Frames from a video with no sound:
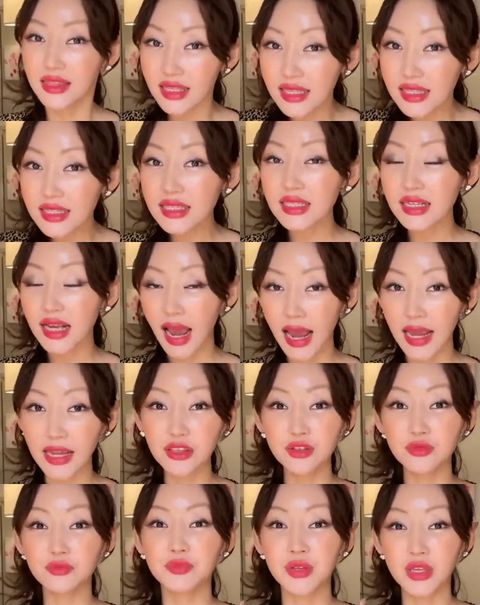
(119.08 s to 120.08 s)
This
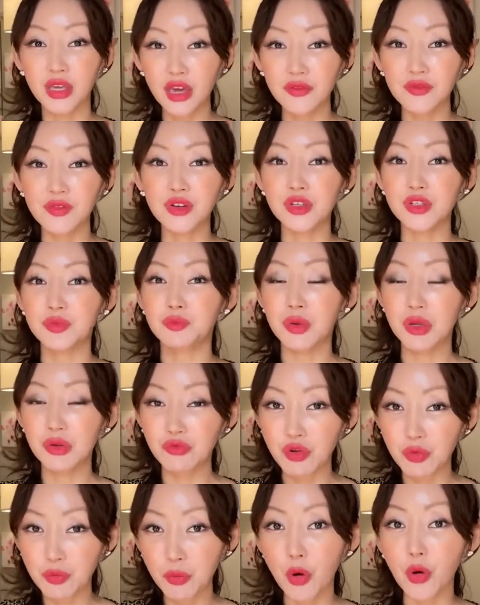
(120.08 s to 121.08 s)
kind of behavior is
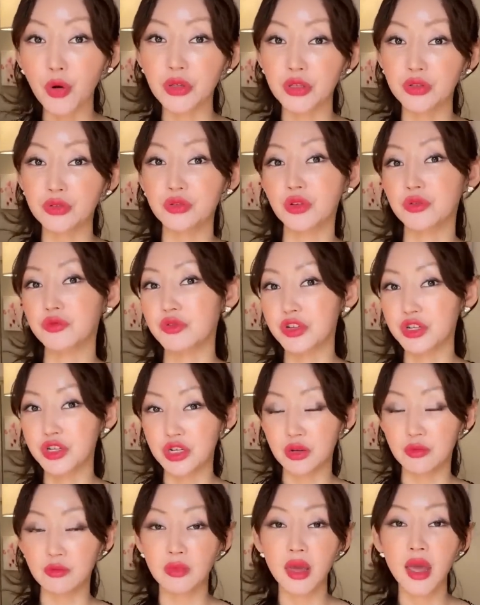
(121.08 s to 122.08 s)
being reported to the
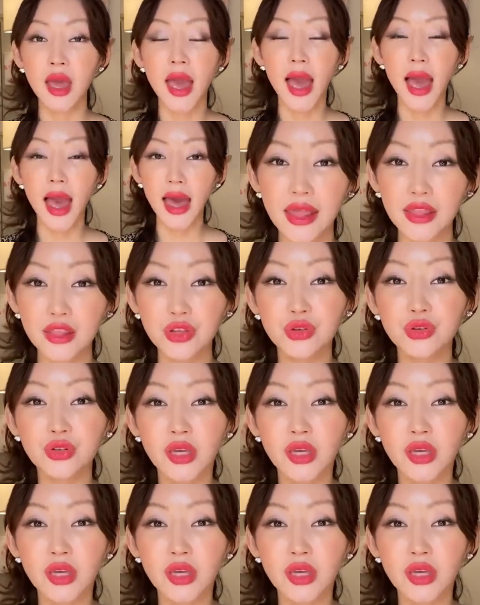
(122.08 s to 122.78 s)
regime and